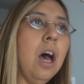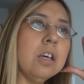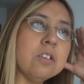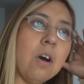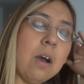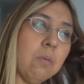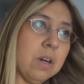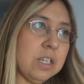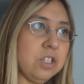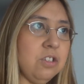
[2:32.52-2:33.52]
So I
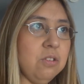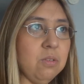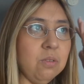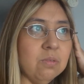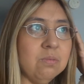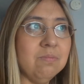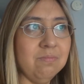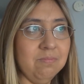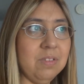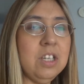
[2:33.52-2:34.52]
wanted to
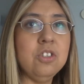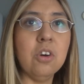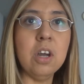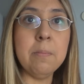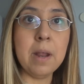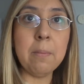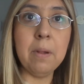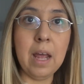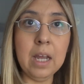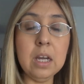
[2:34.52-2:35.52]
enjoy, but I'm
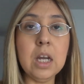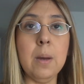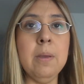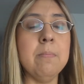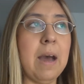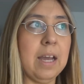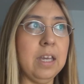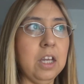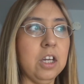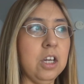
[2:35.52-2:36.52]
planning on coming back
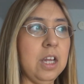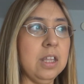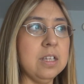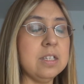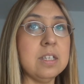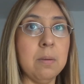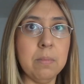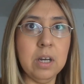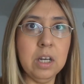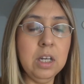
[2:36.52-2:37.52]
here in the
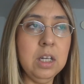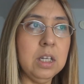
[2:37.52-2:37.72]
summer,